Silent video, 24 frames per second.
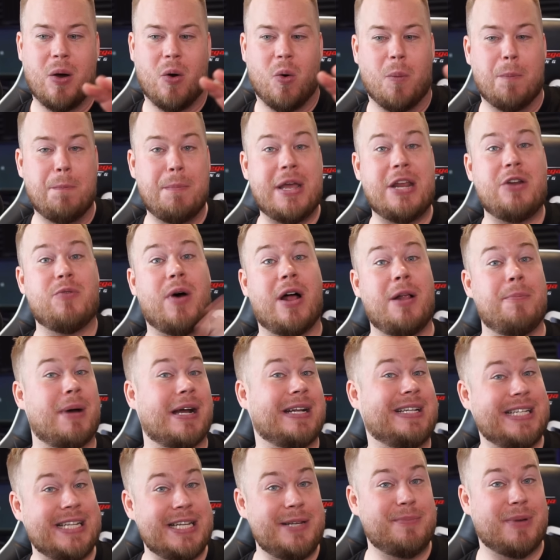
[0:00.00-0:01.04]
Meanwhile, my
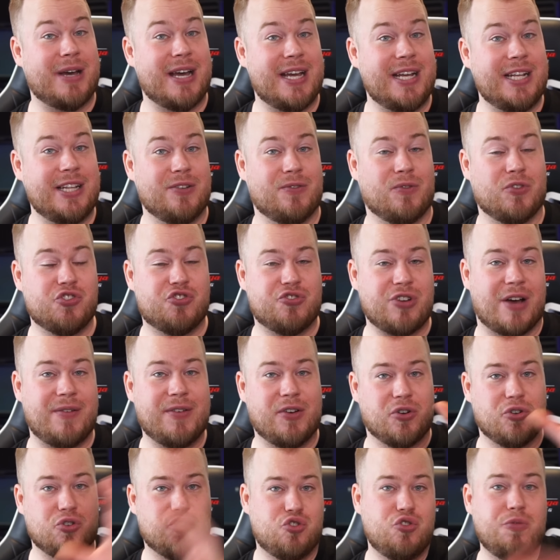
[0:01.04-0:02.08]
teammate was driving
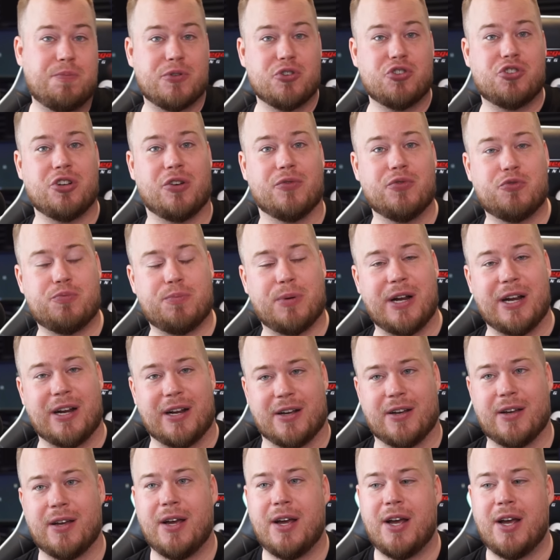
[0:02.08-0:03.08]
on a super soft spring.